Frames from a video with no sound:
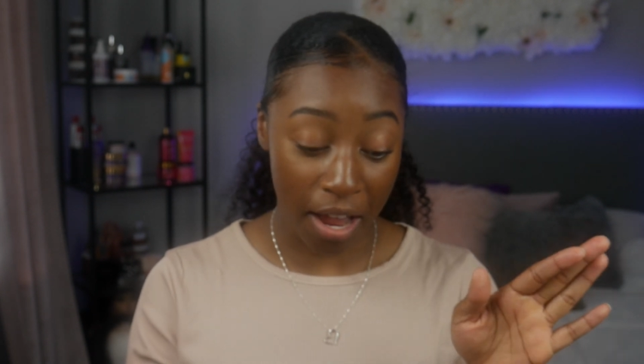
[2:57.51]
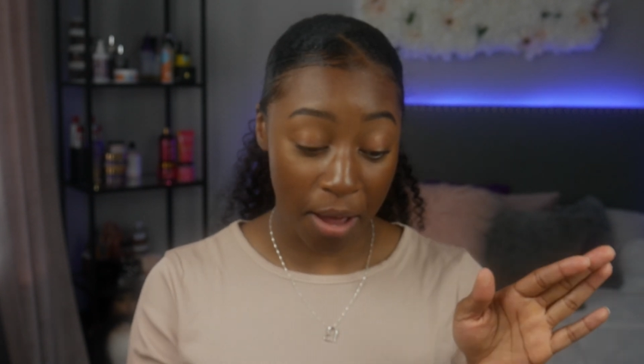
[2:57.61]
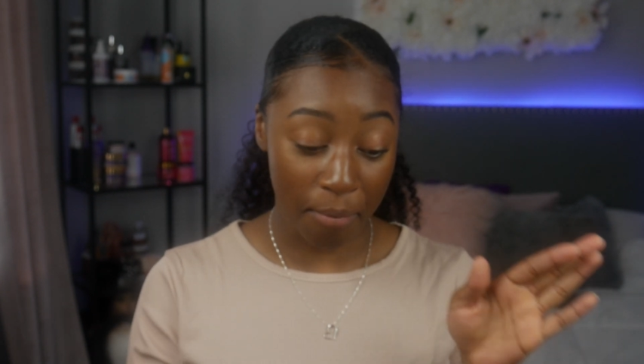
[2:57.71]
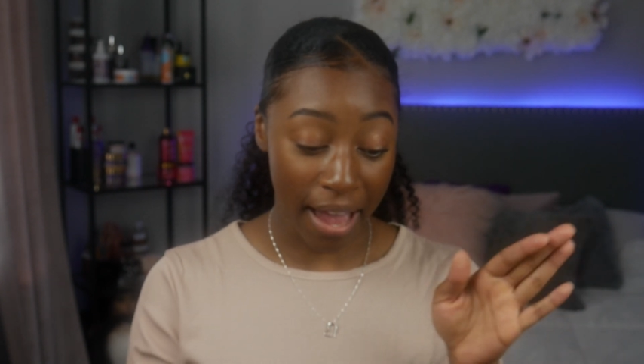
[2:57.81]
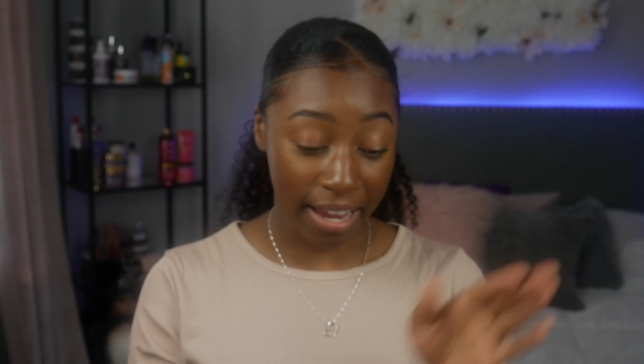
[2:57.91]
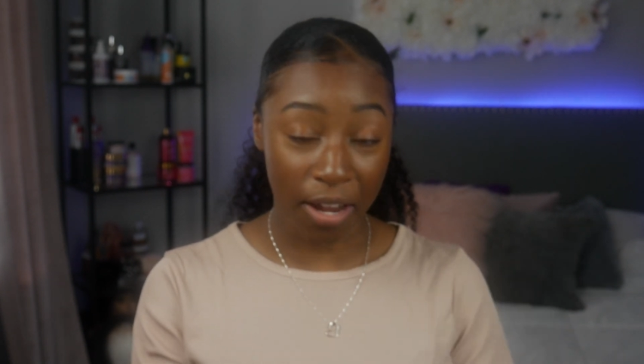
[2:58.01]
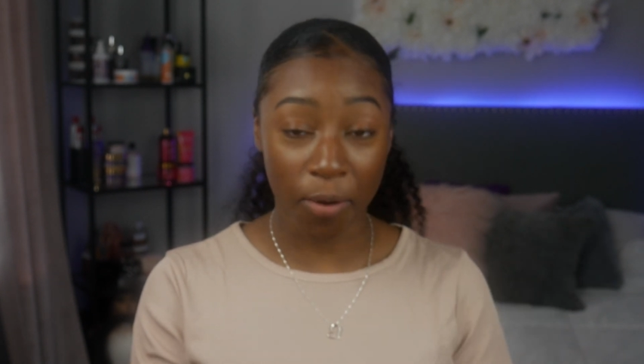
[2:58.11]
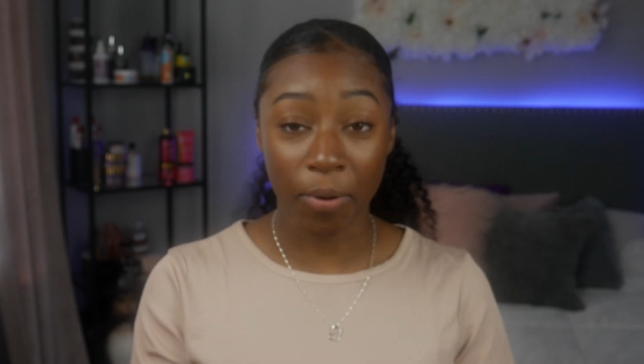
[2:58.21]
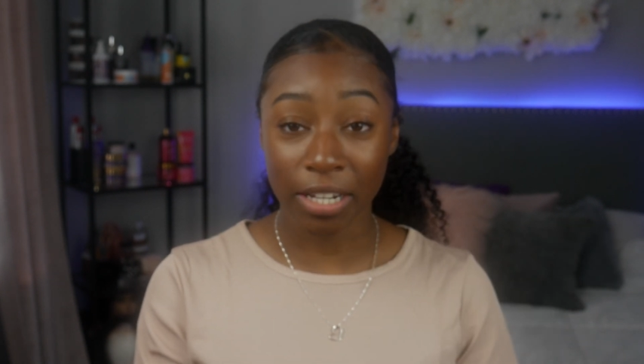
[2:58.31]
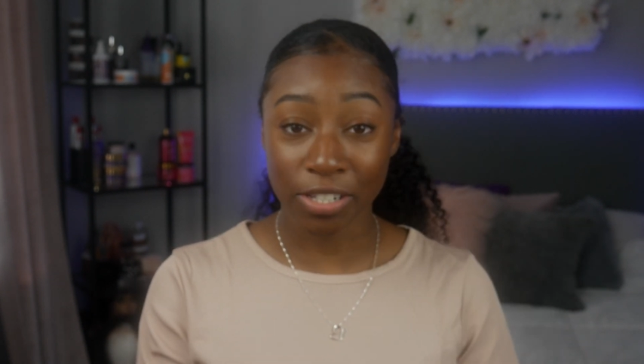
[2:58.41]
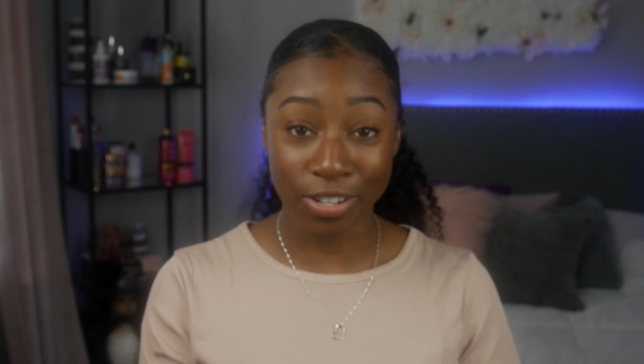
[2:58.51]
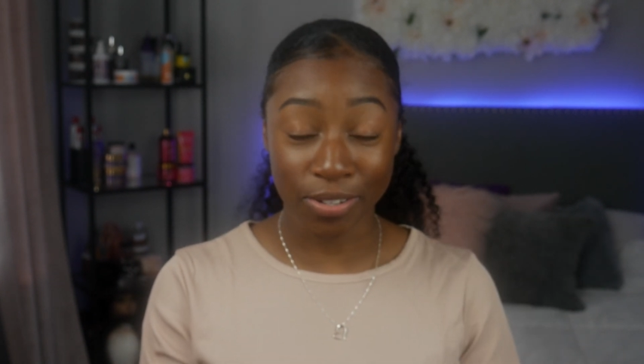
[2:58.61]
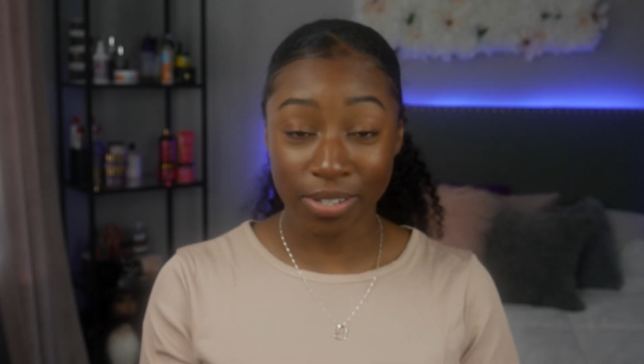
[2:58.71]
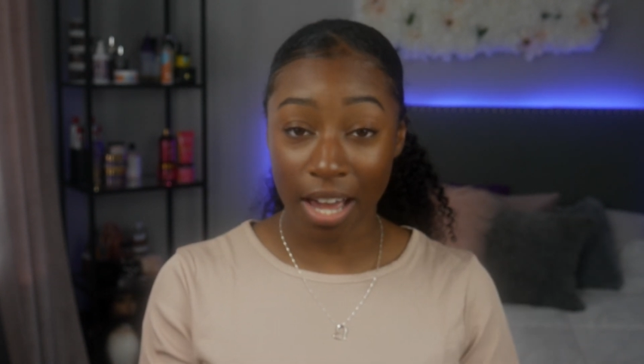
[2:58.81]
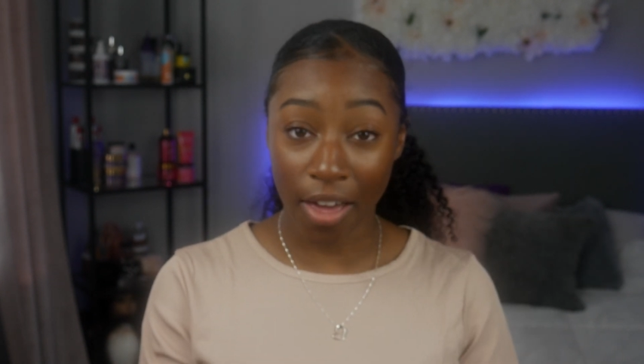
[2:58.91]
I can't wait to
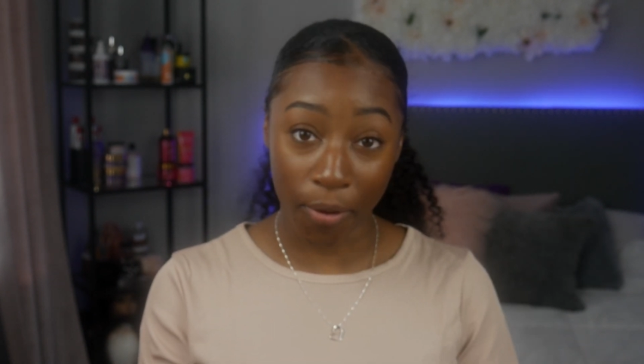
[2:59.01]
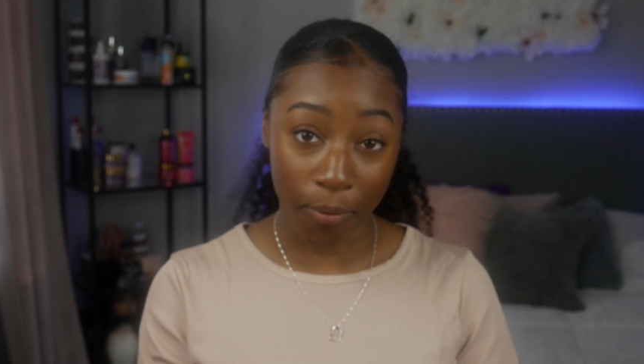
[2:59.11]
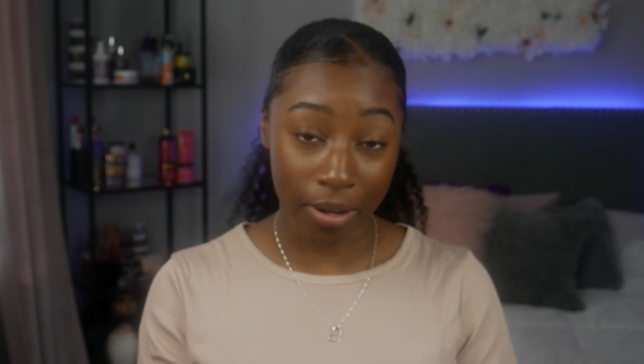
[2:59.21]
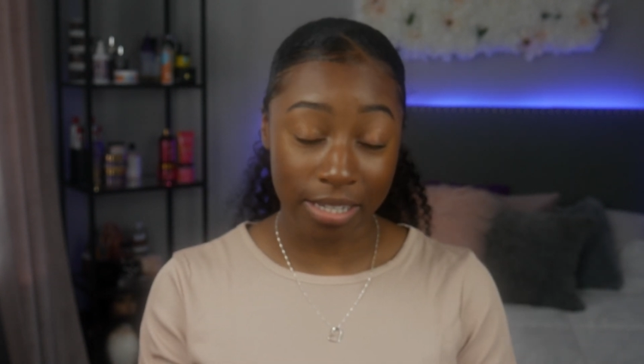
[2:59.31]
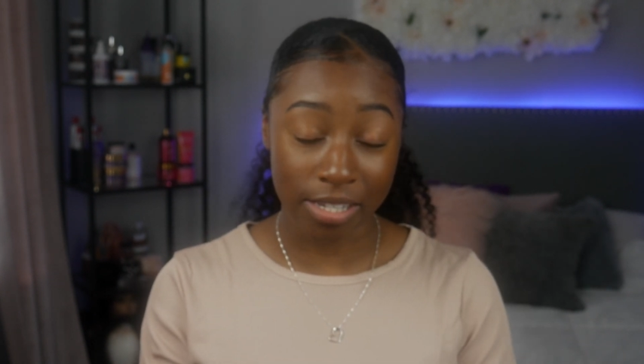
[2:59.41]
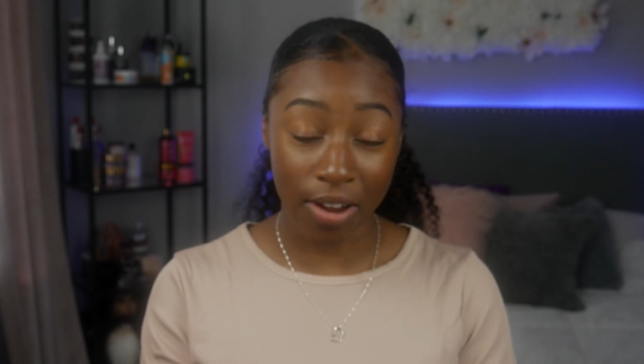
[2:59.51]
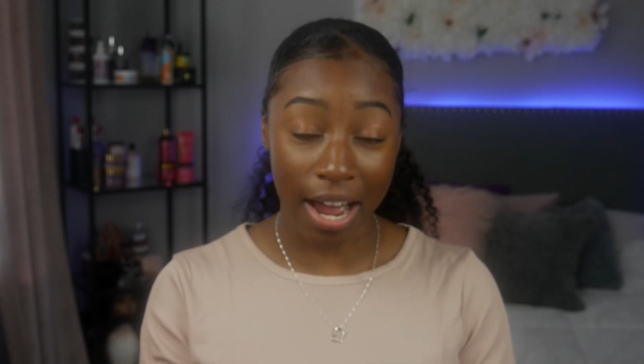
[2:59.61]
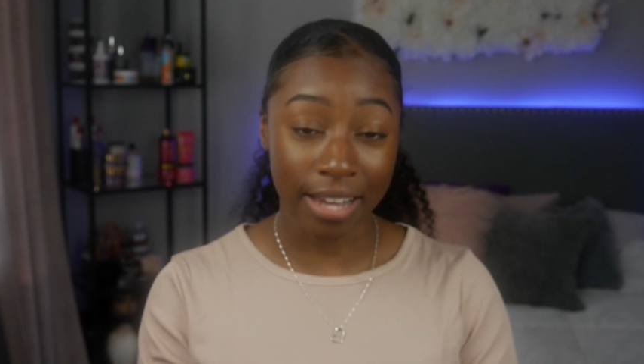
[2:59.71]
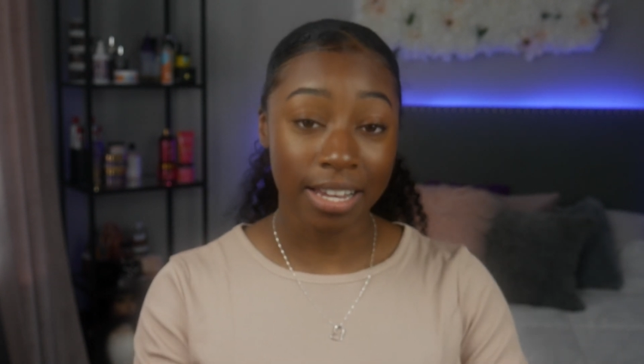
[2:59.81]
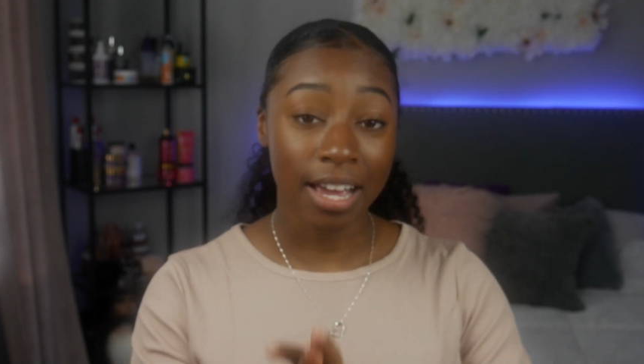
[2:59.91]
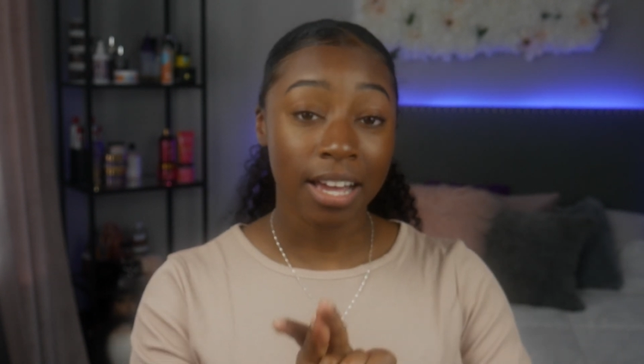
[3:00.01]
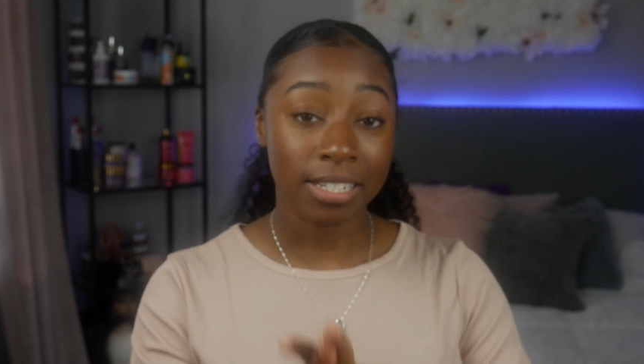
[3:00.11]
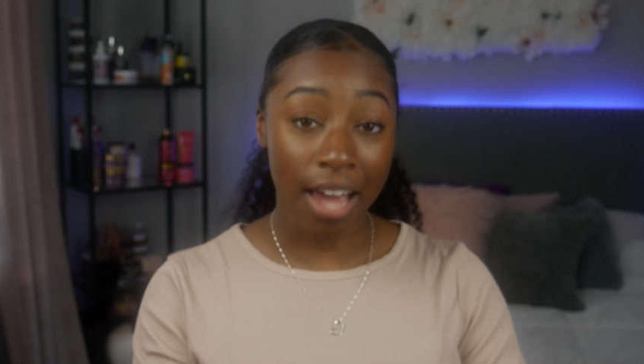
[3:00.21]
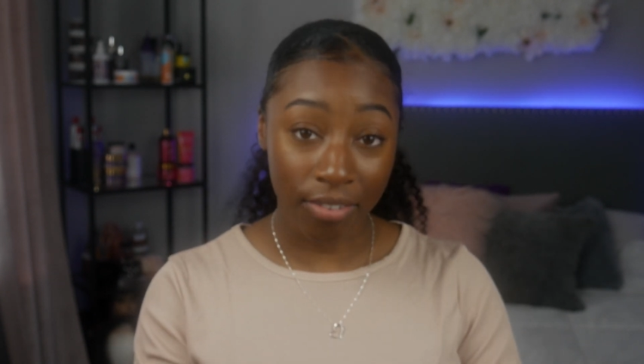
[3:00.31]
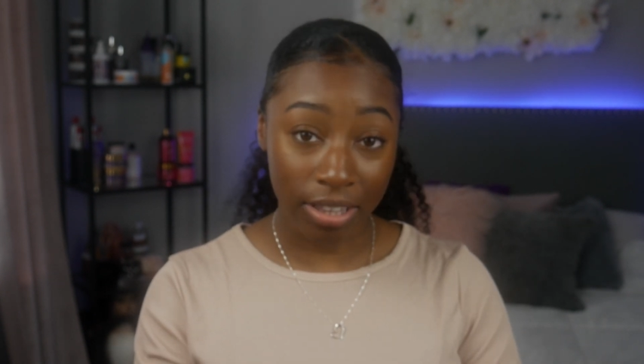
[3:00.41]
use the other ones. You guys
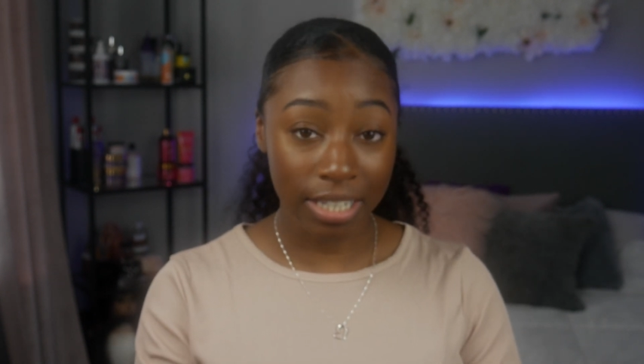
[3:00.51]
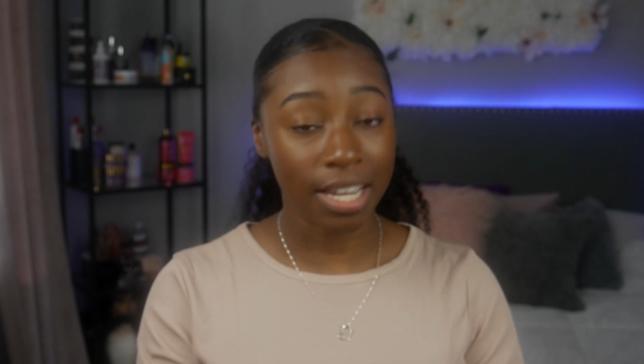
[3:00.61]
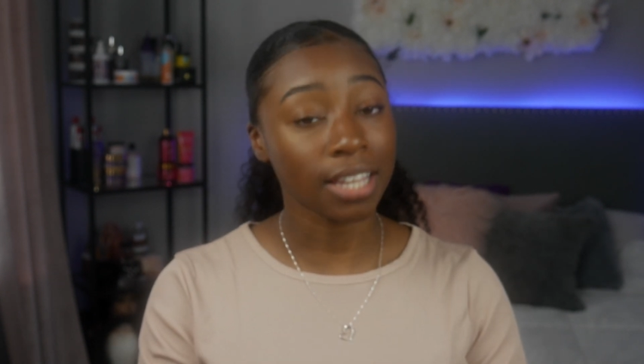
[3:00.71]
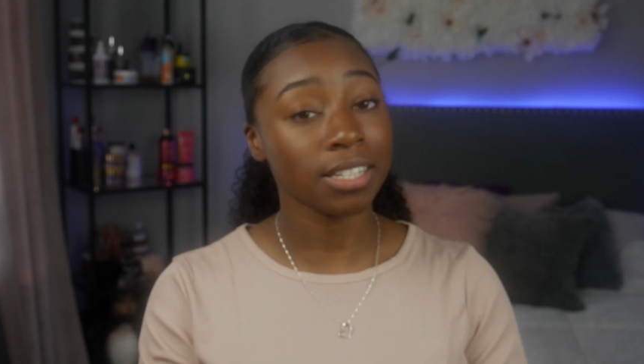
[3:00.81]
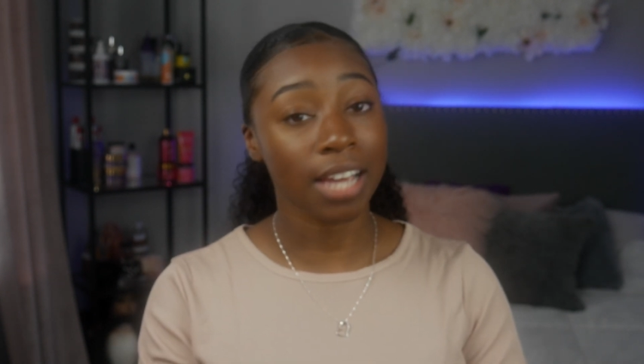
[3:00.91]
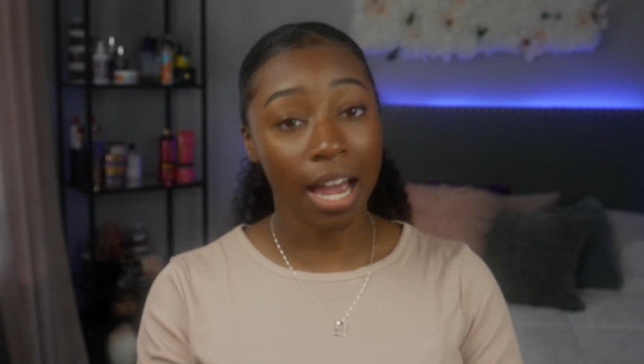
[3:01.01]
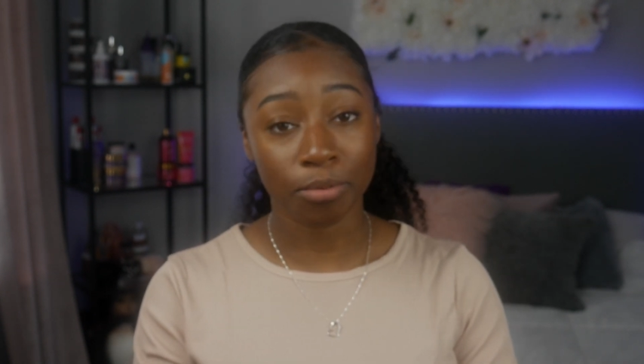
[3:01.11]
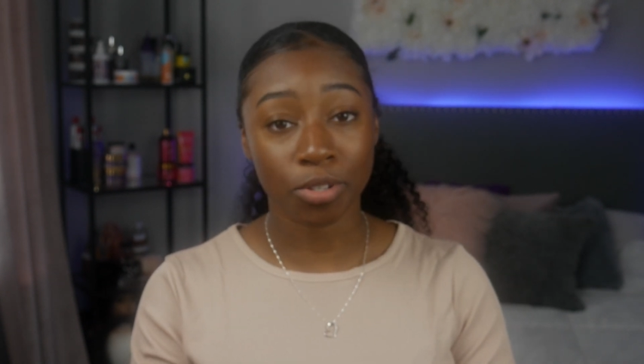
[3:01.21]
definitely take the time to